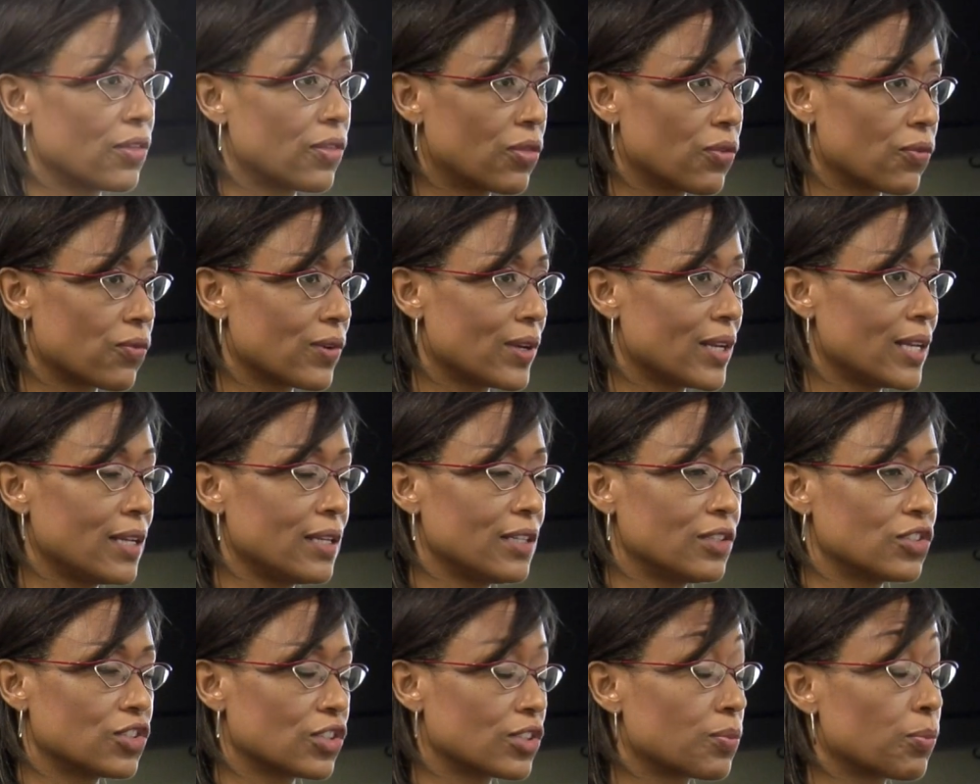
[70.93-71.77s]

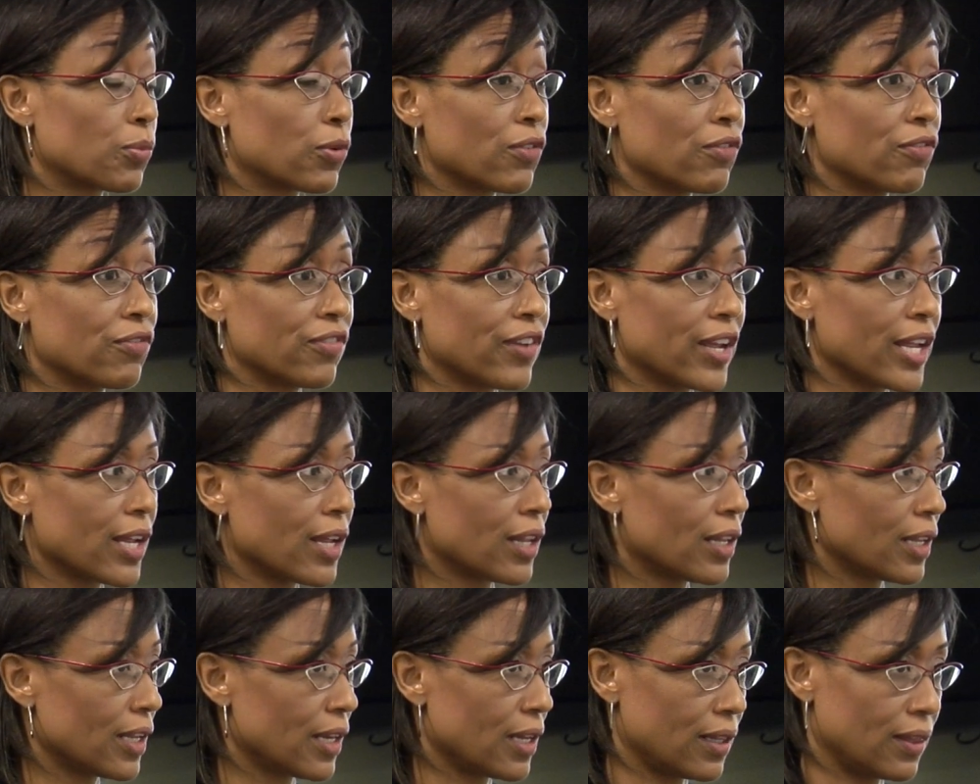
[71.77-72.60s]
3 just
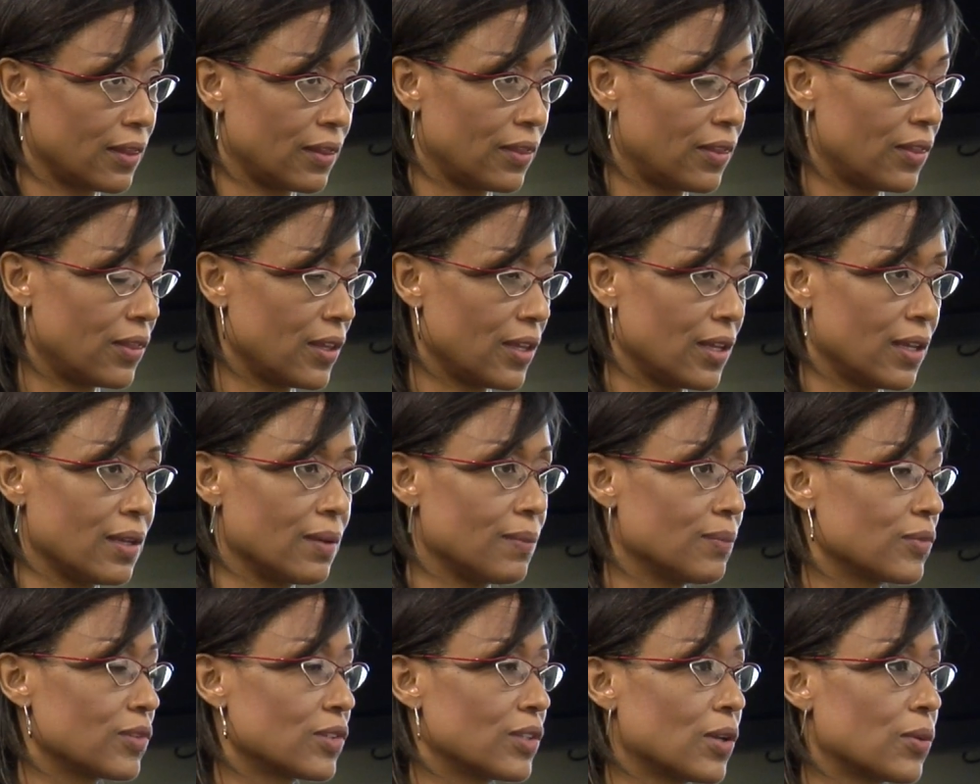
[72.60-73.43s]
prevailing
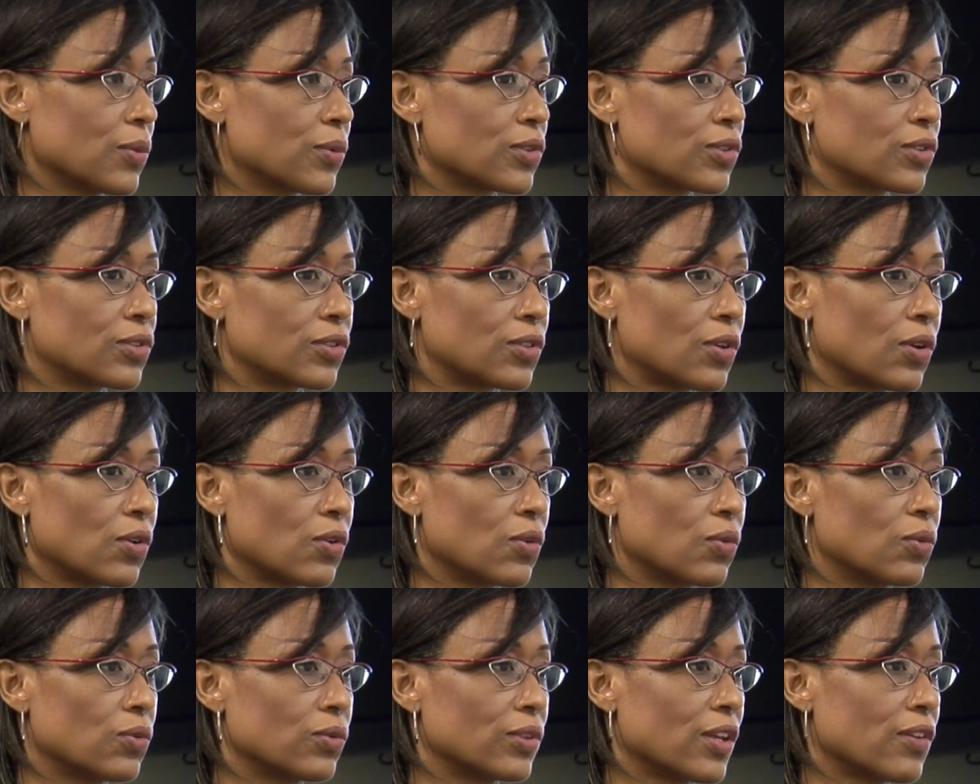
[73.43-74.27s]
themes. They
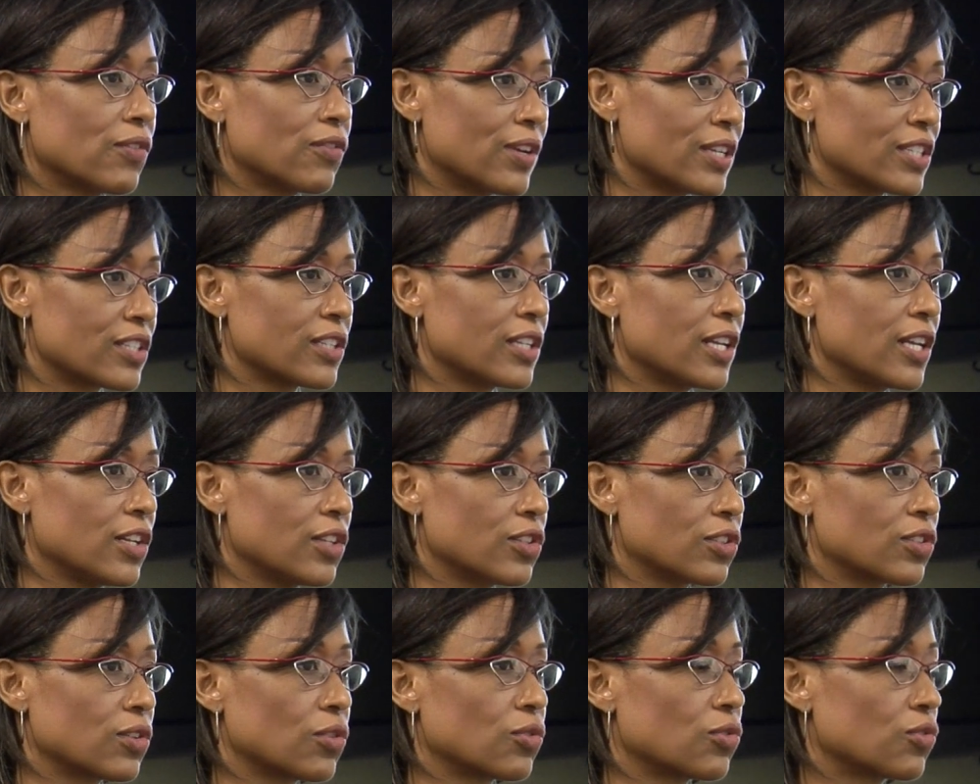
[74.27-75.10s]

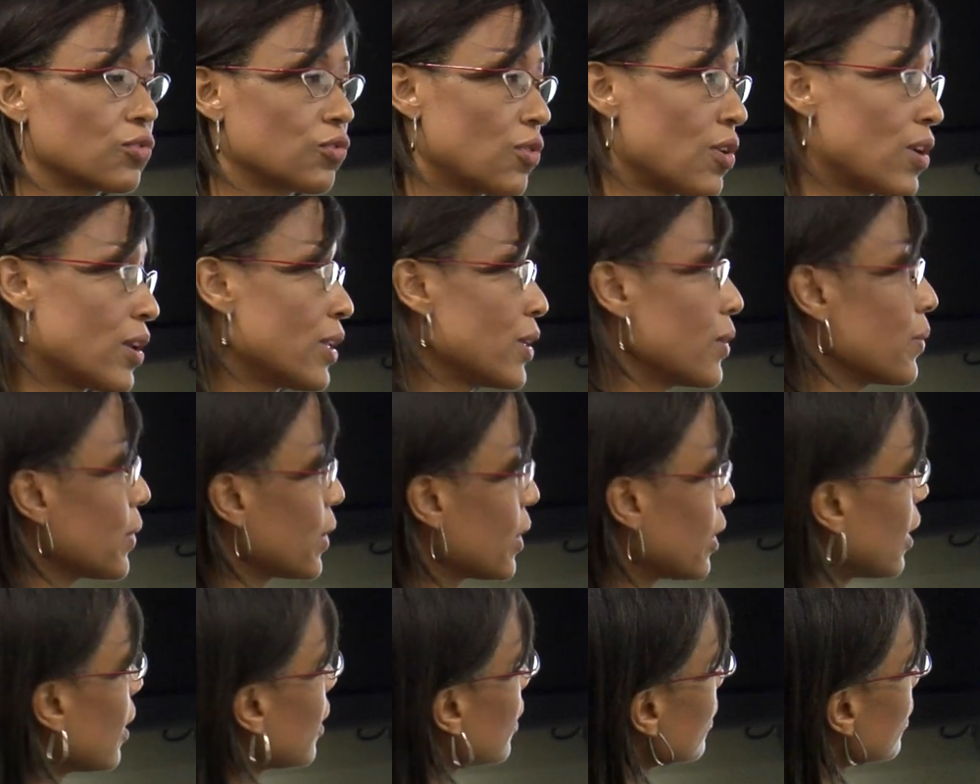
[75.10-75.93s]
resonated so strongly
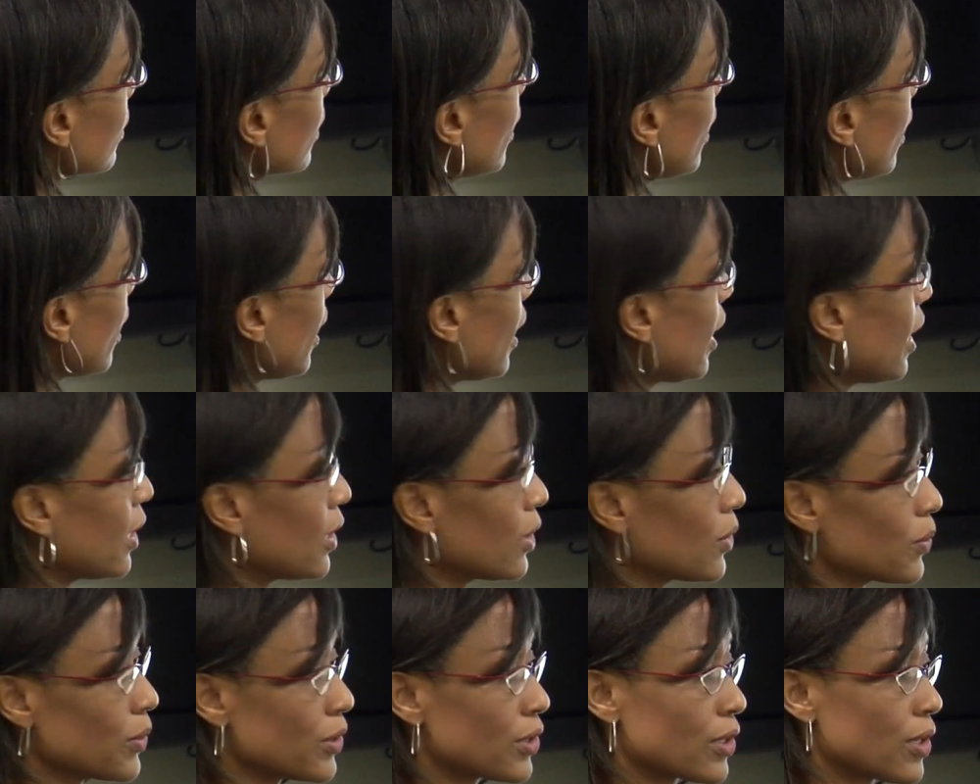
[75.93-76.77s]
with us,
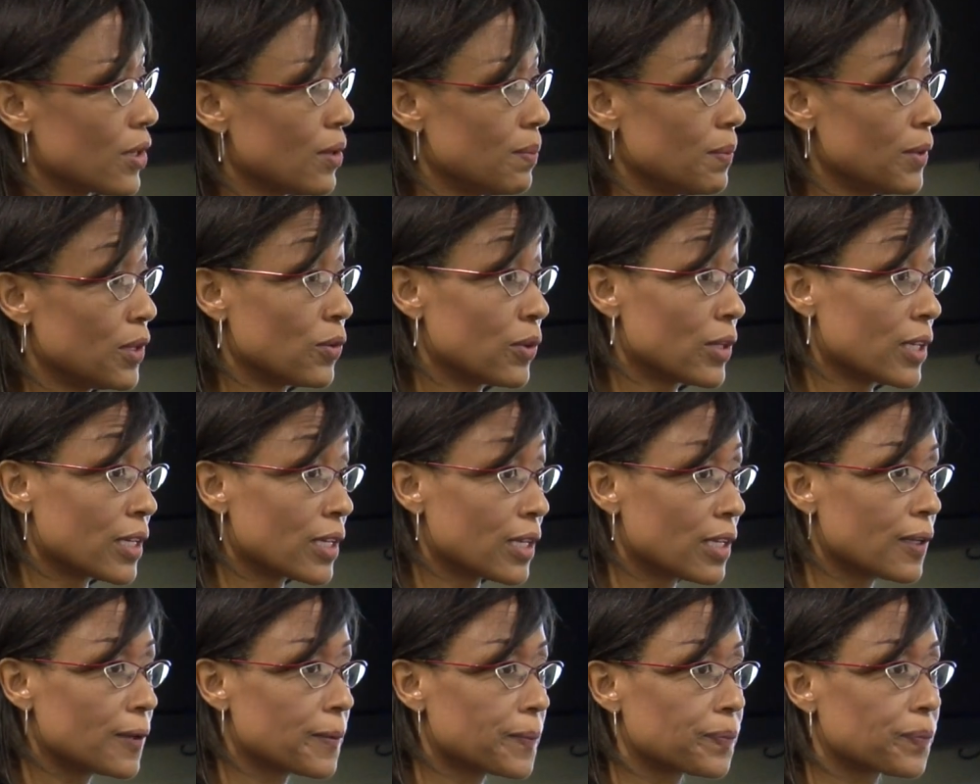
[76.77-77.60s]
and it was
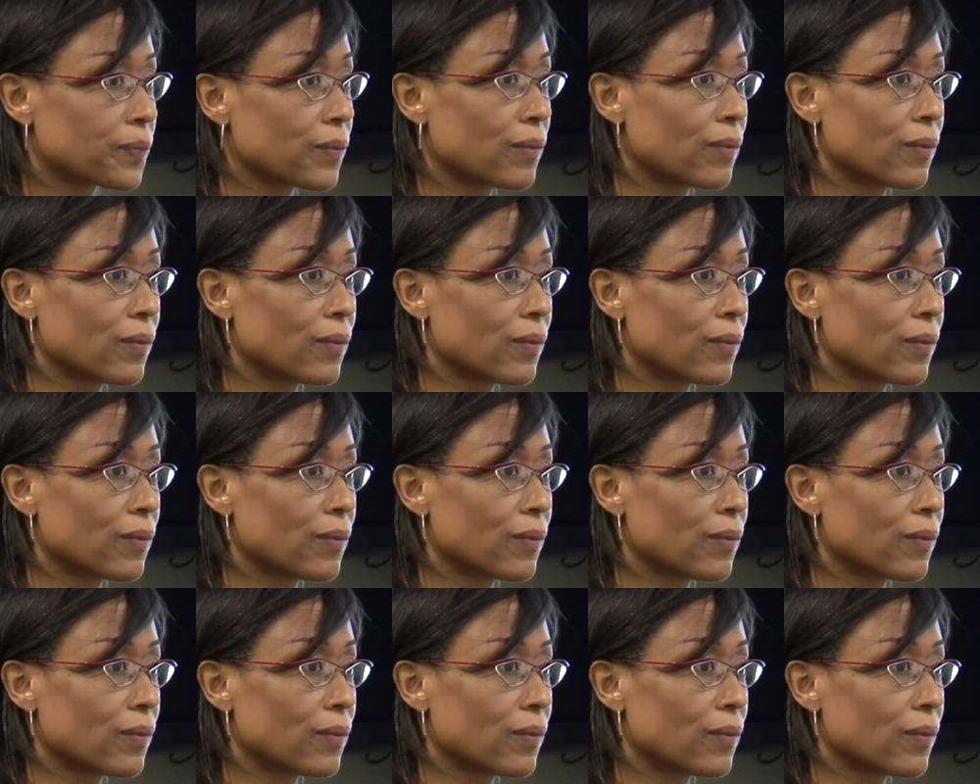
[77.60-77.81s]
community,